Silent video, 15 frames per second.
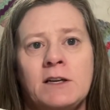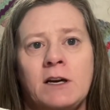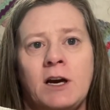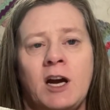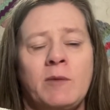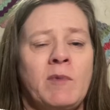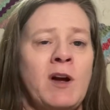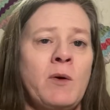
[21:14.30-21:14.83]

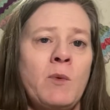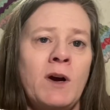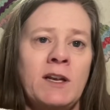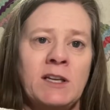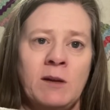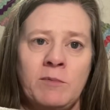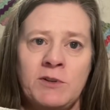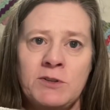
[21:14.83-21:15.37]
I might
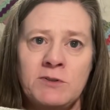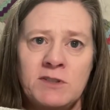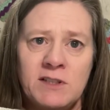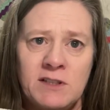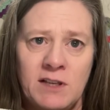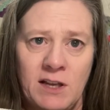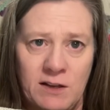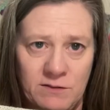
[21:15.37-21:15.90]
wind up
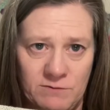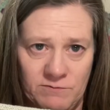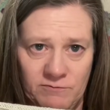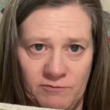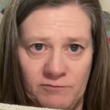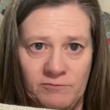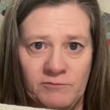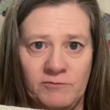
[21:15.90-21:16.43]
using eight
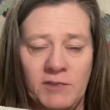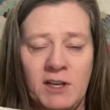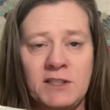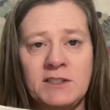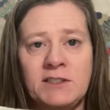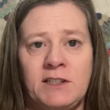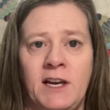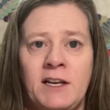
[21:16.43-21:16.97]

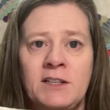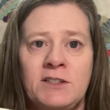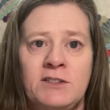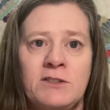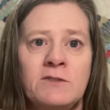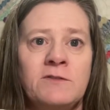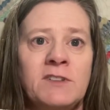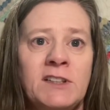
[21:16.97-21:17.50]
eight-sided
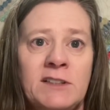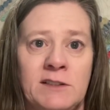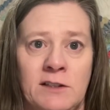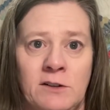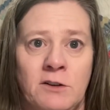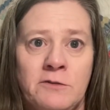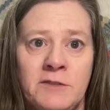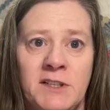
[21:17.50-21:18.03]
snowflakes that
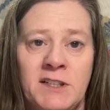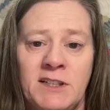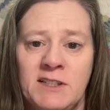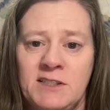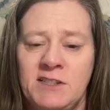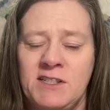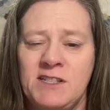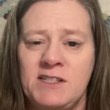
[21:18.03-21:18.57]
already
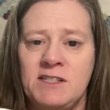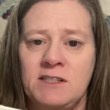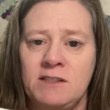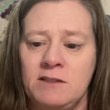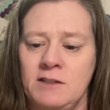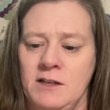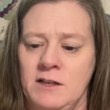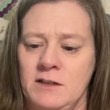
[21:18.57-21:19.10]
exist
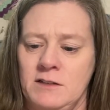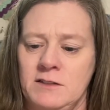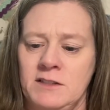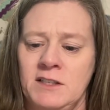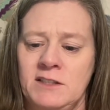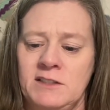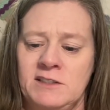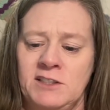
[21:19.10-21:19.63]
in the
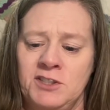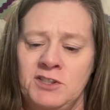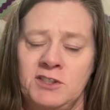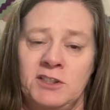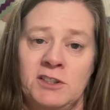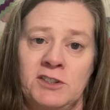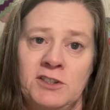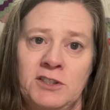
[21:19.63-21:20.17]
knit stitch
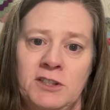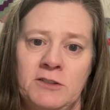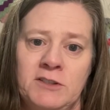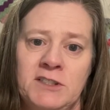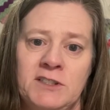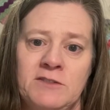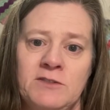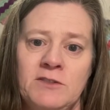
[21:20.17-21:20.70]

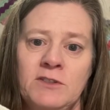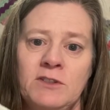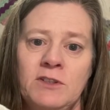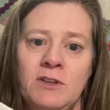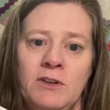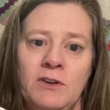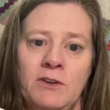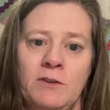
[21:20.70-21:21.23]
dictionaries
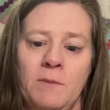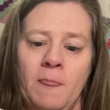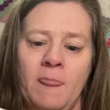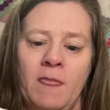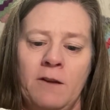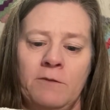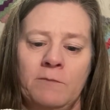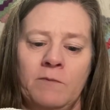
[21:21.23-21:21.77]

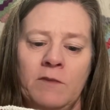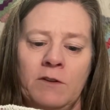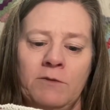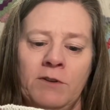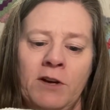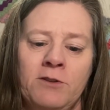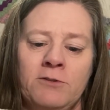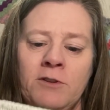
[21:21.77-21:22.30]

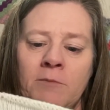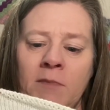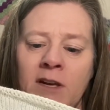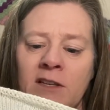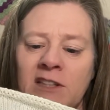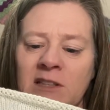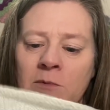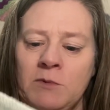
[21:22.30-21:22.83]
rather than
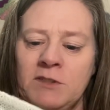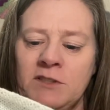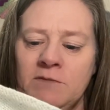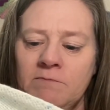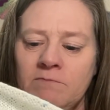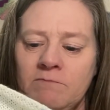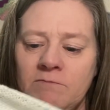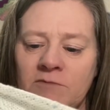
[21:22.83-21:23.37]
make the more
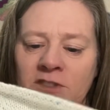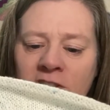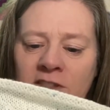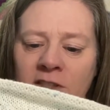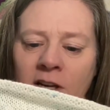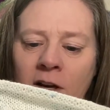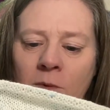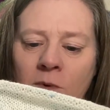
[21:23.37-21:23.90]

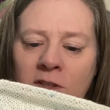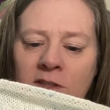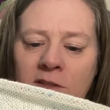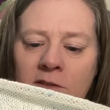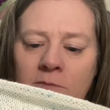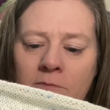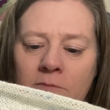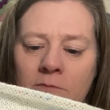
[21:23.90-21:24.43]
six-sided ones.